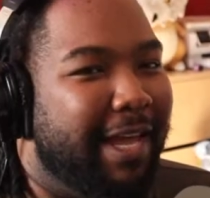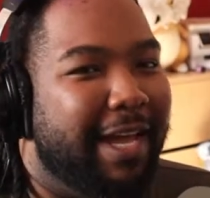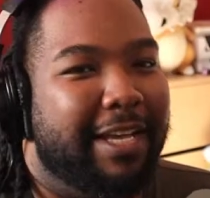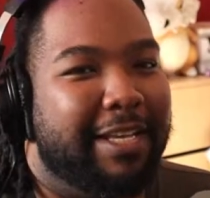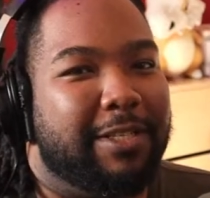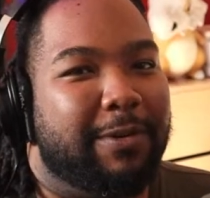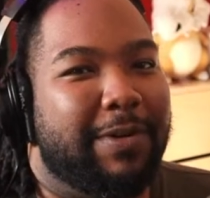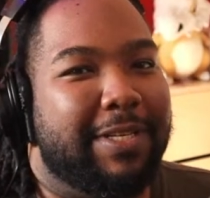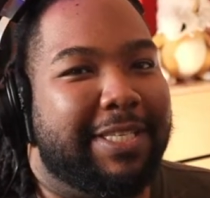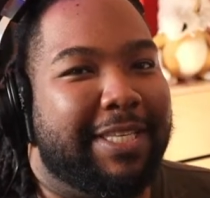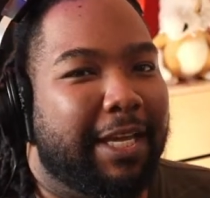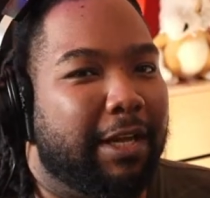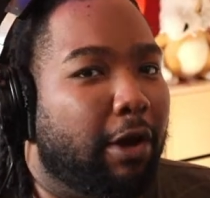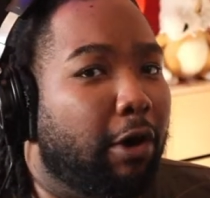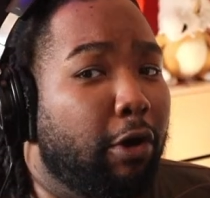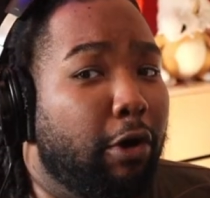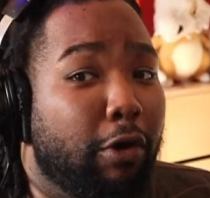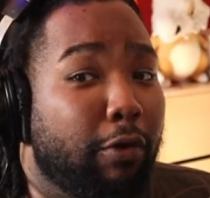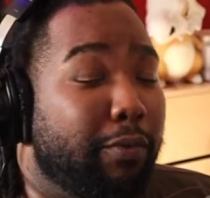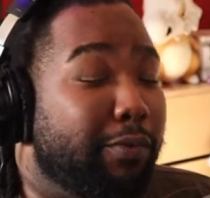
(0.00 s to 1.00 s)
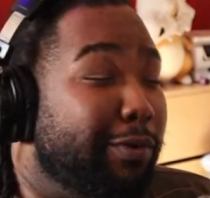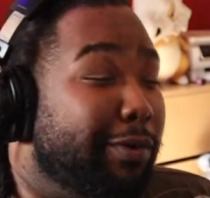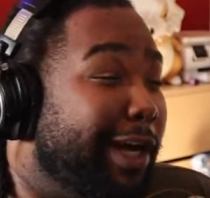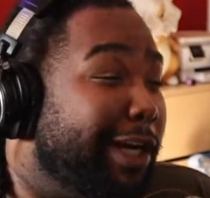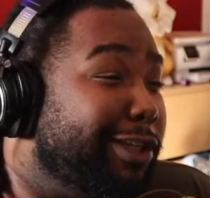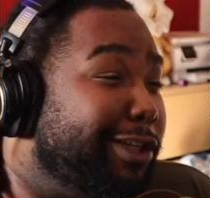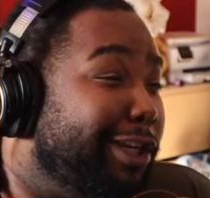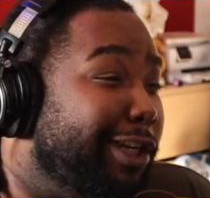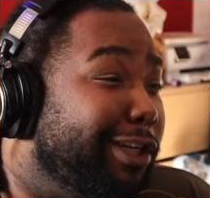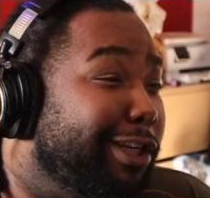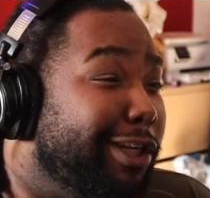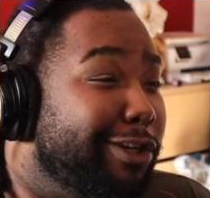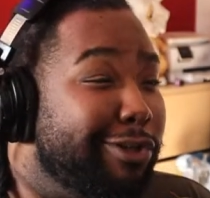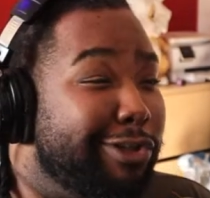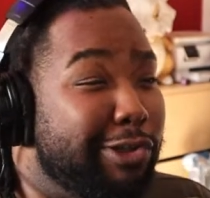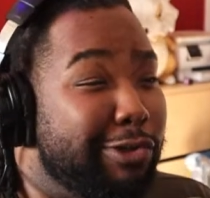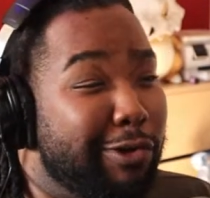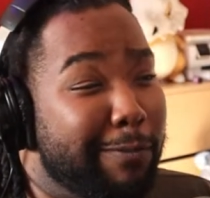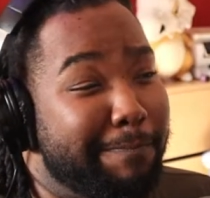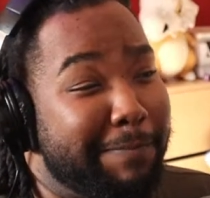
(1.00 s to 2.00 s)
So it's like, oh, well, actually you didn't
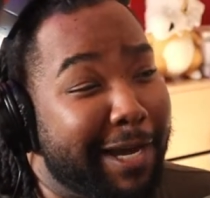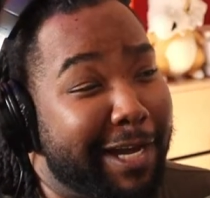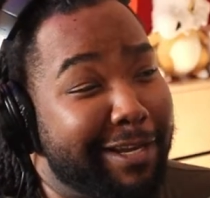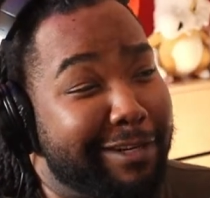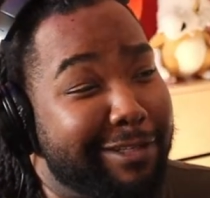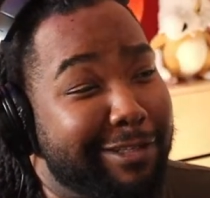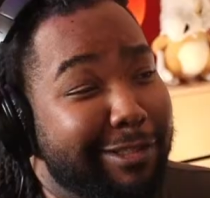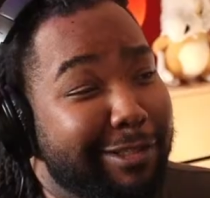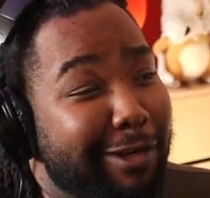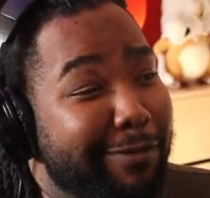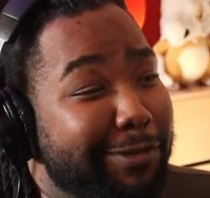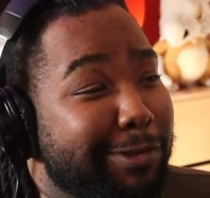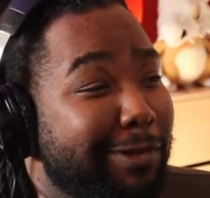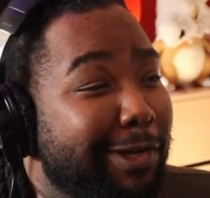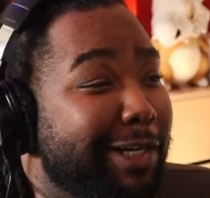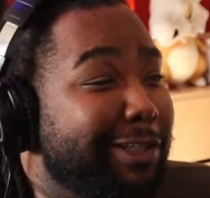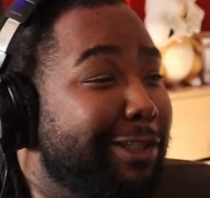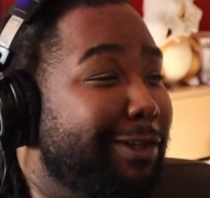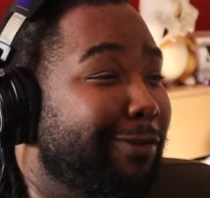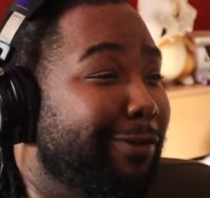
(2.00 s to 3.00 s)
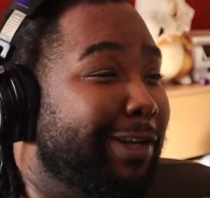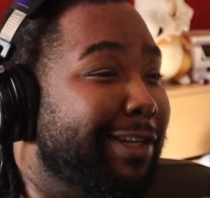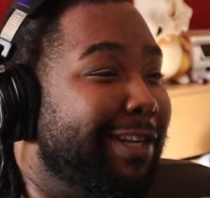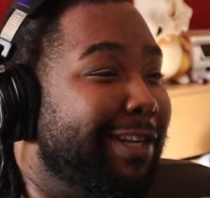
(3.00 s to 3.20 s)
do it by yourself, so actually